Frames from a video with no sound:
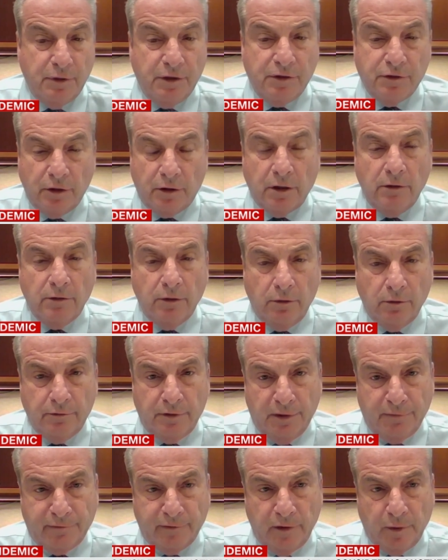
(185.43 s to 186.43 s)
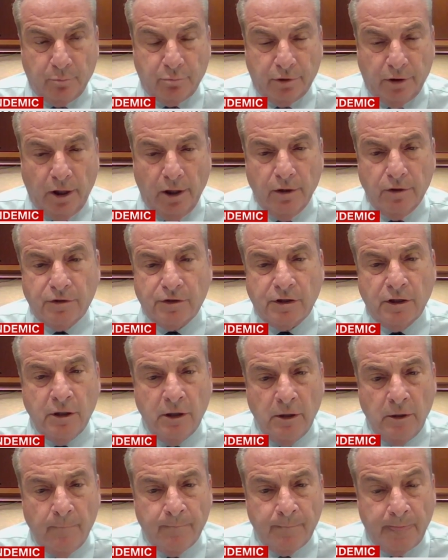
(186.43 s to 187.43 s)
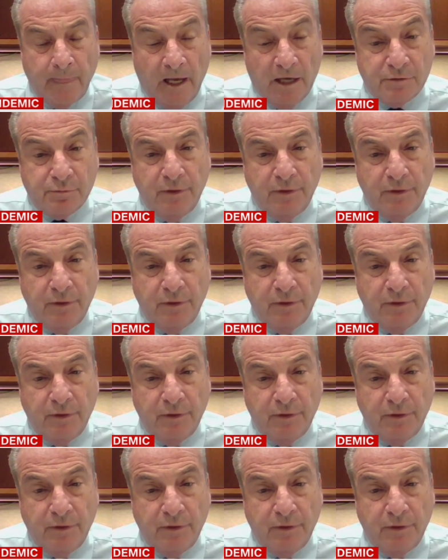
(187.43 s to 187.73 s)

We took a little different approach. As